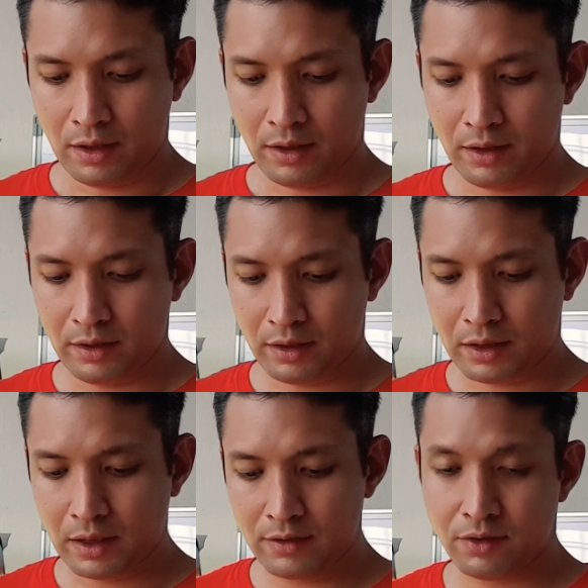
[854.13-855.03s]
It
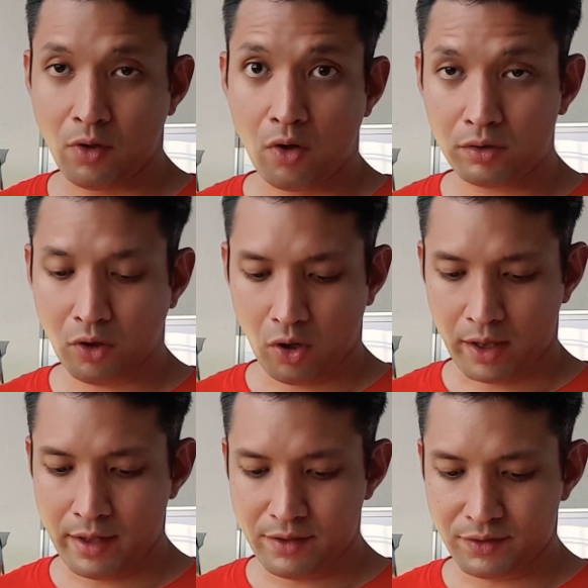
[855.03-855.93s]
occurs in all
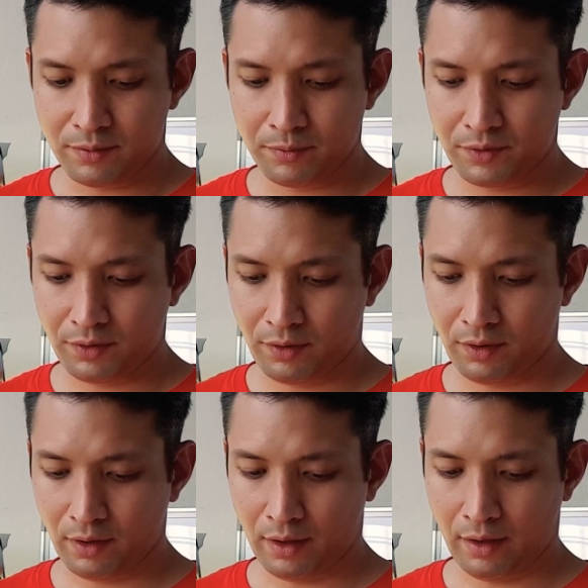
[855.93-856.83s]
organisms,
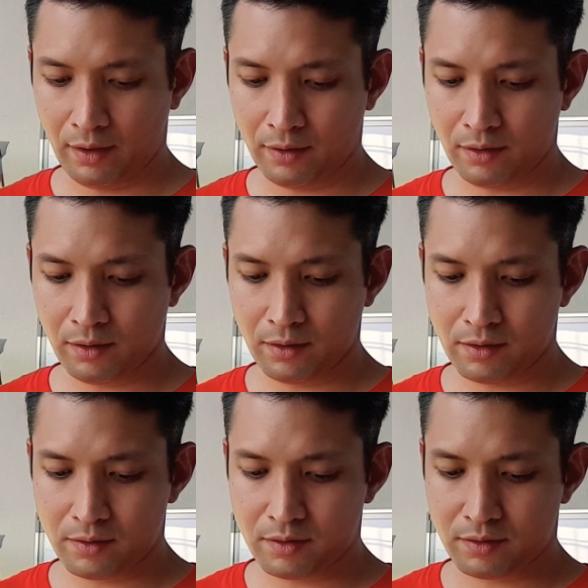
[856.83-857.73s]
and
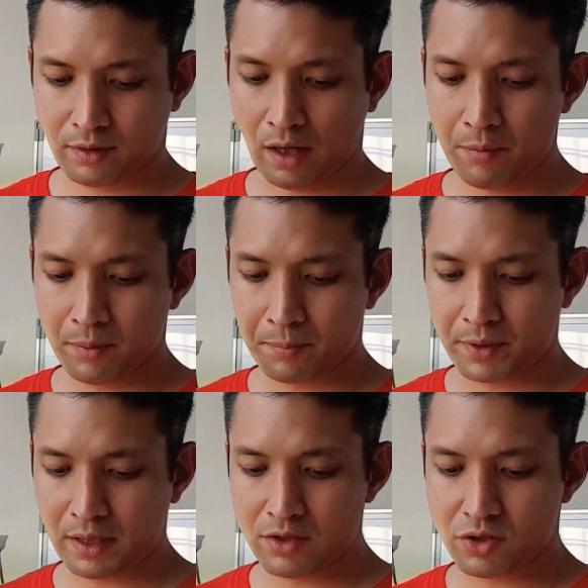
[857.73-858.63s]
its chemical
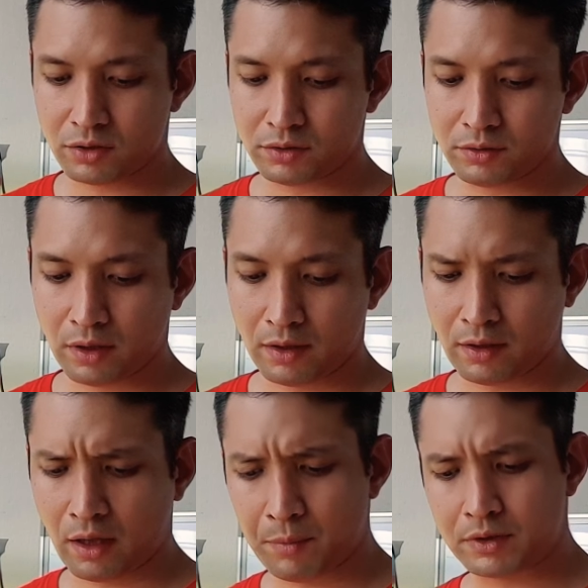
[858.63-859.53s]

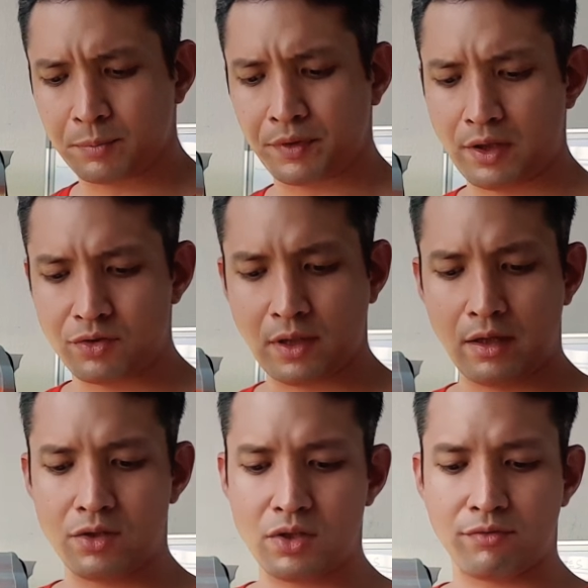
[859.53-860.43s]
potential
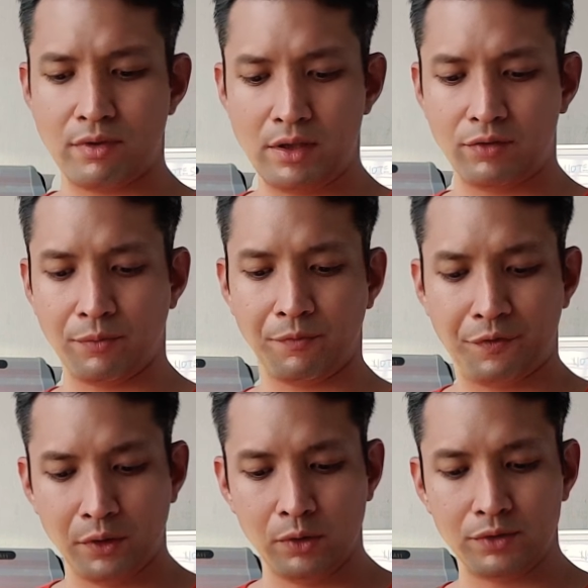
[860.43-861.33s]
energy is released from
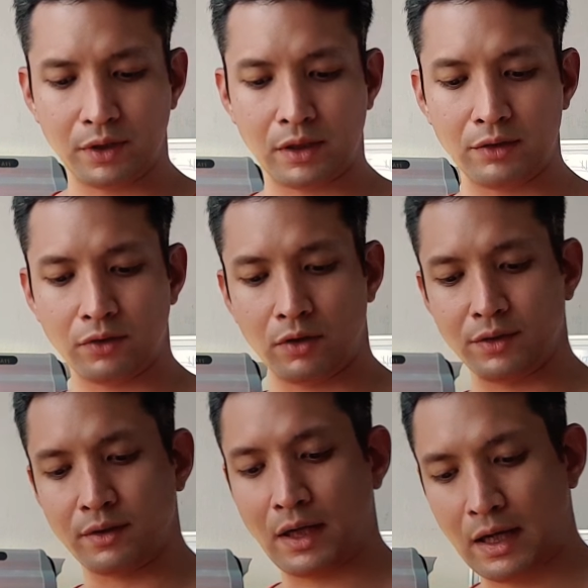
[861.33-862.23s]
fuels, occurs all
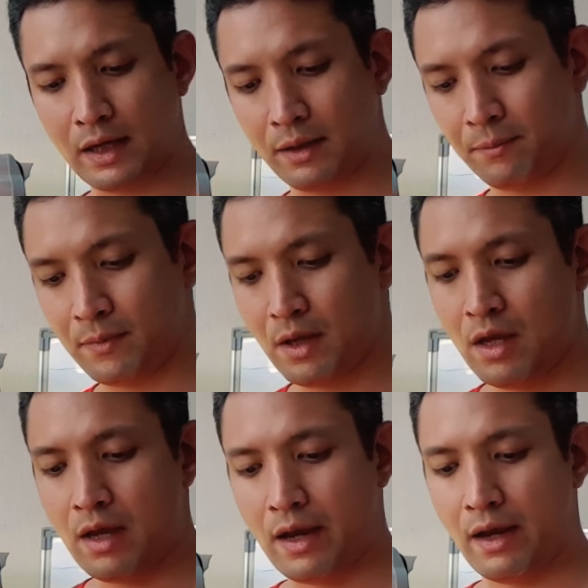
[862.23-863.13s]
the time,
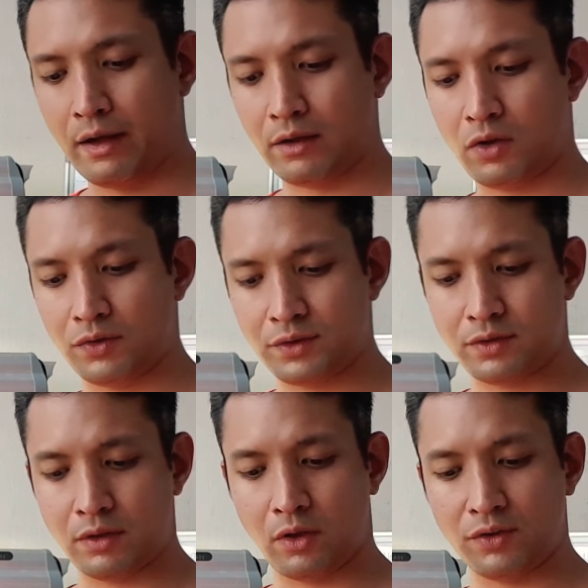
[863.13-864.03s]
and causes a
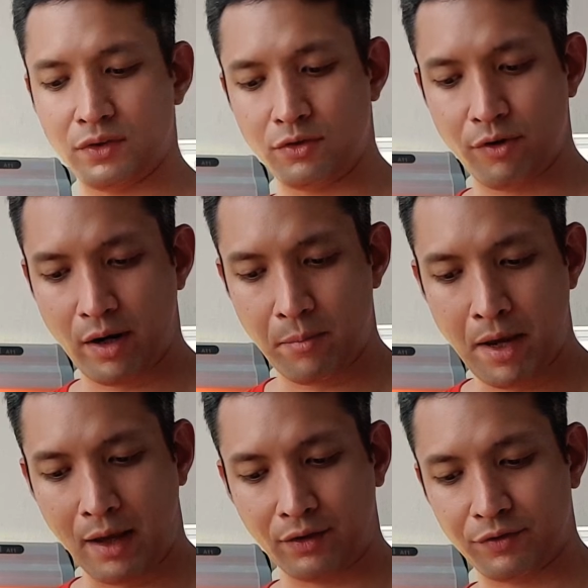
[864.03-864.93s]
loss of dry
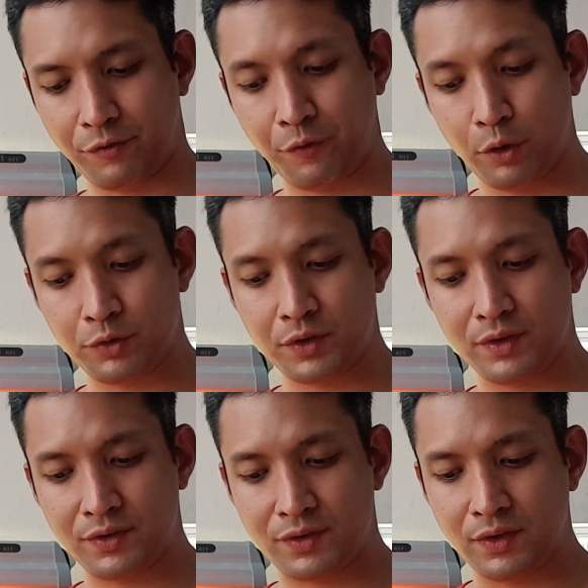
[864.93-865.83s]
mass. For
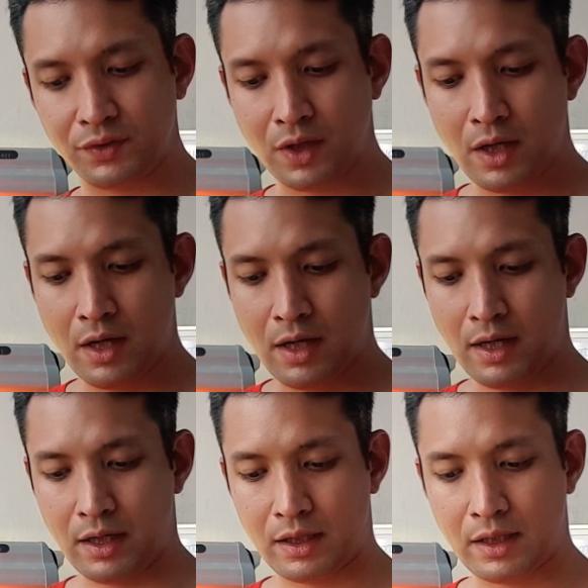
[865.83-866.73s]
photosynthesis,
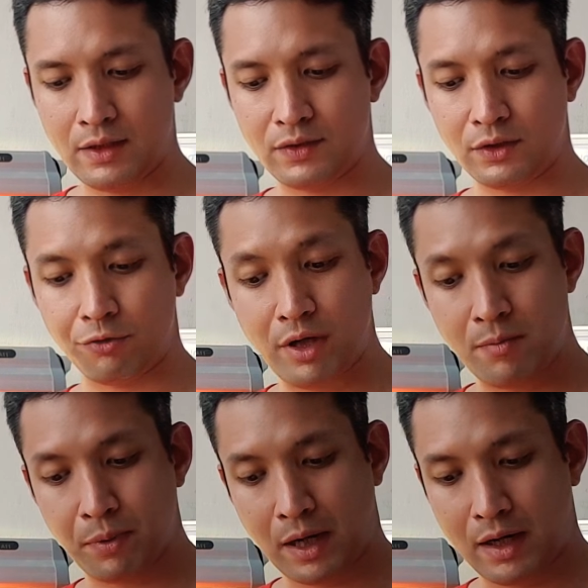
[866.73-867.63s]
it occurs in green
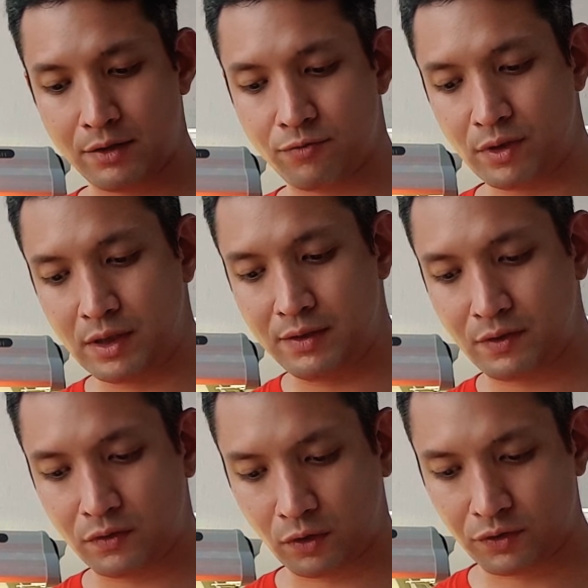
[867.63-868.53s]
plants,
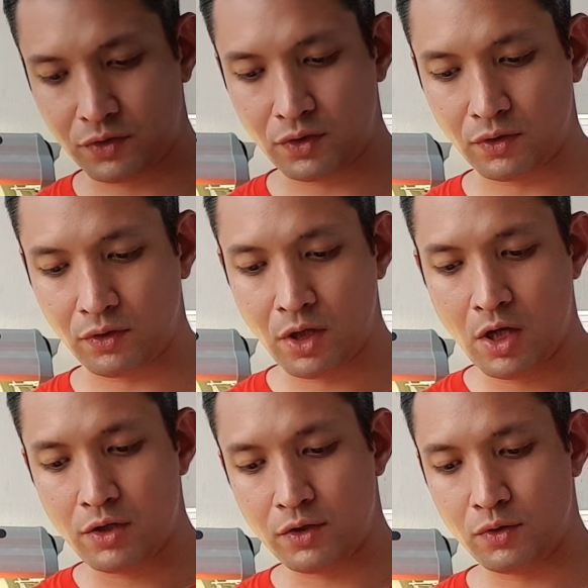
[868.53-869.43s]
releases oxygen,
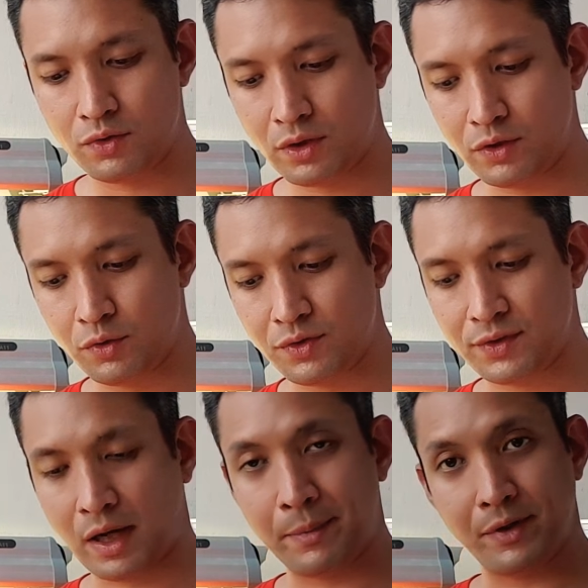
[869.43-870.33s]
uses
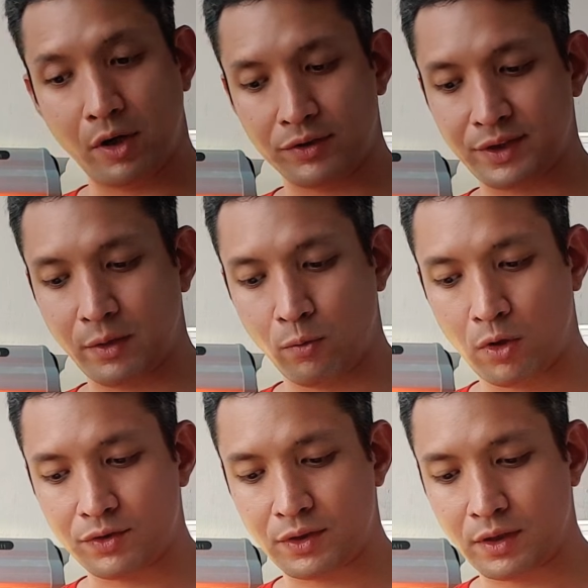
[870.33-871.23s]
carbon dioxide and
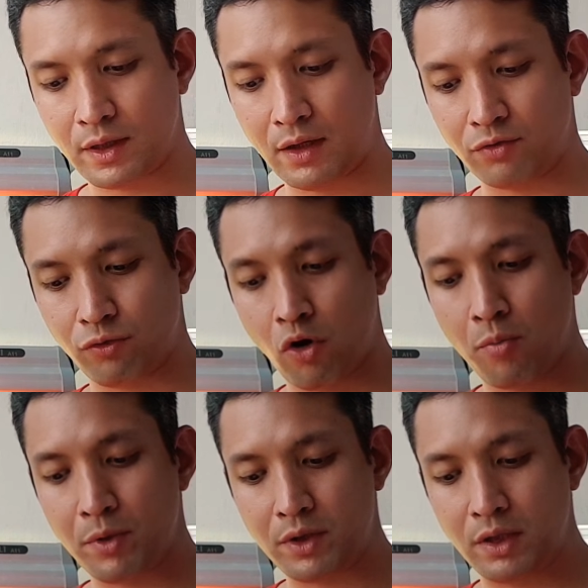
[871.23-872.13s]
water as raw
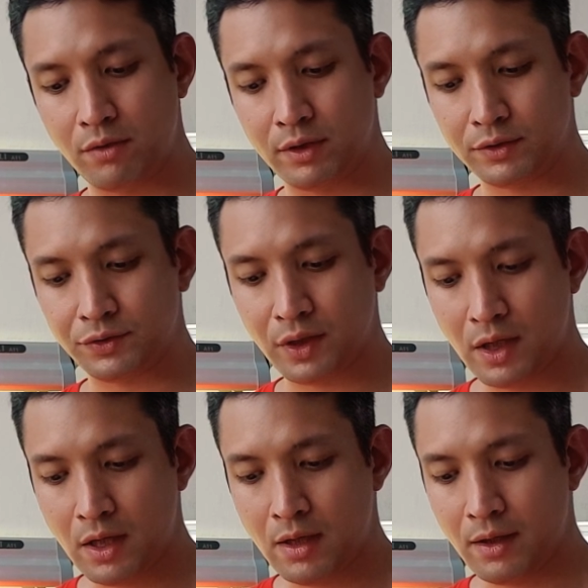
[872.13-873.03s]
materials,
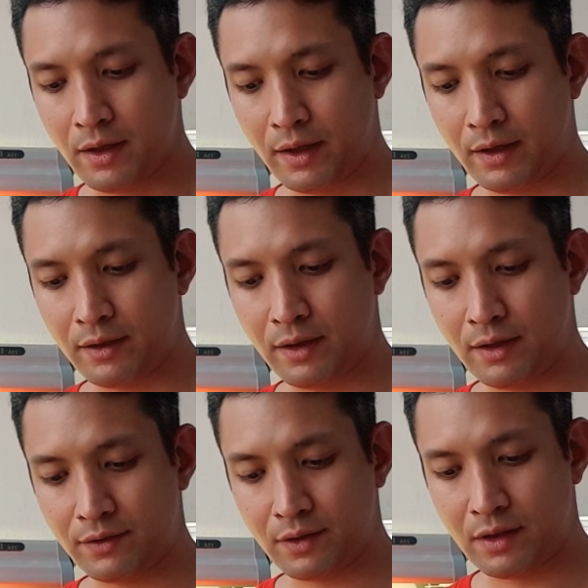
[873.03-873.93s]
and
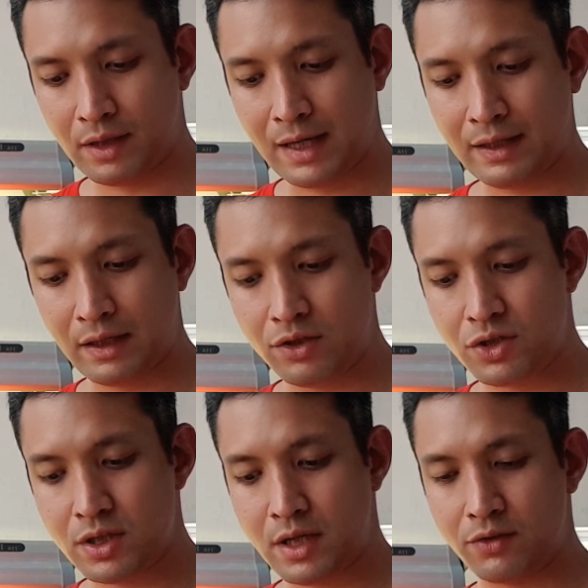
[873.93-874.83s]
has light
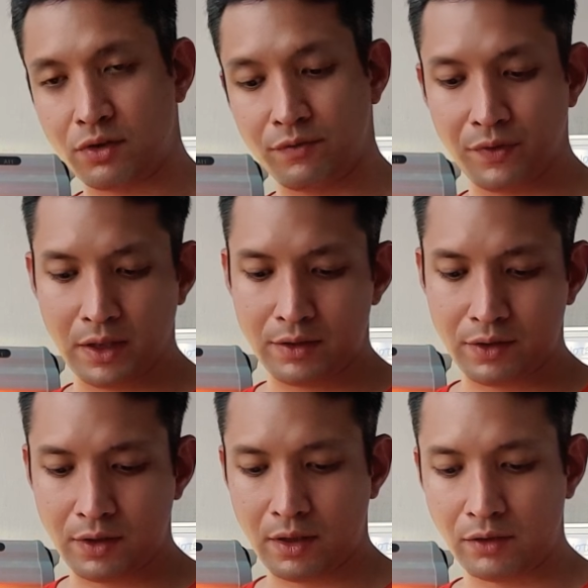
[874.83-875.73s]
energy that is
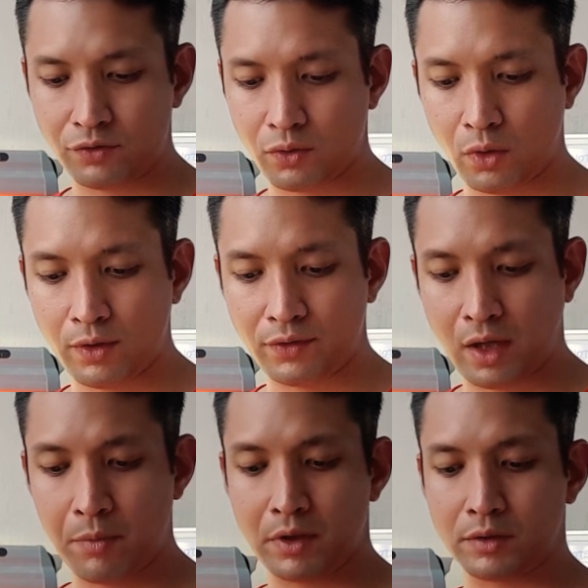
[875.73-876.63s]
converted and stored as
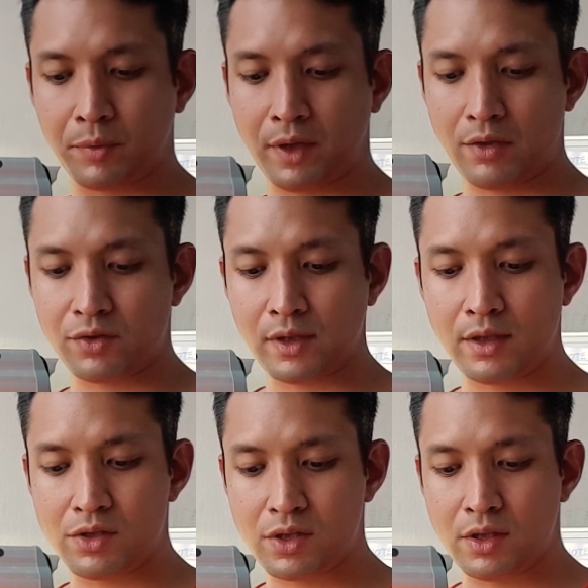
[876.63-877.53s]
chemical potential
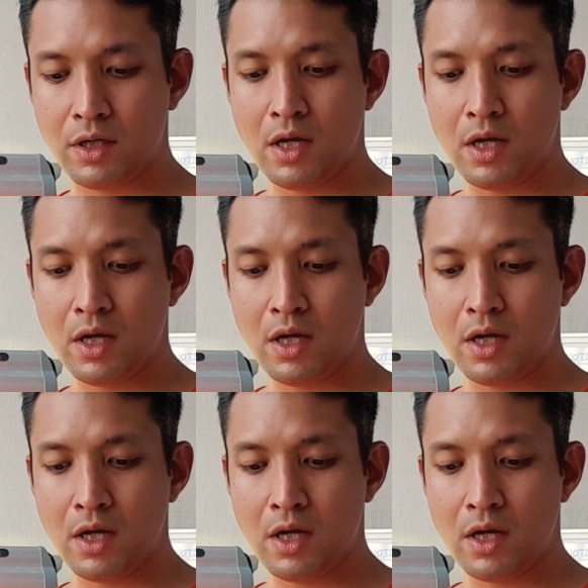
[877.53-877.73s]
energy,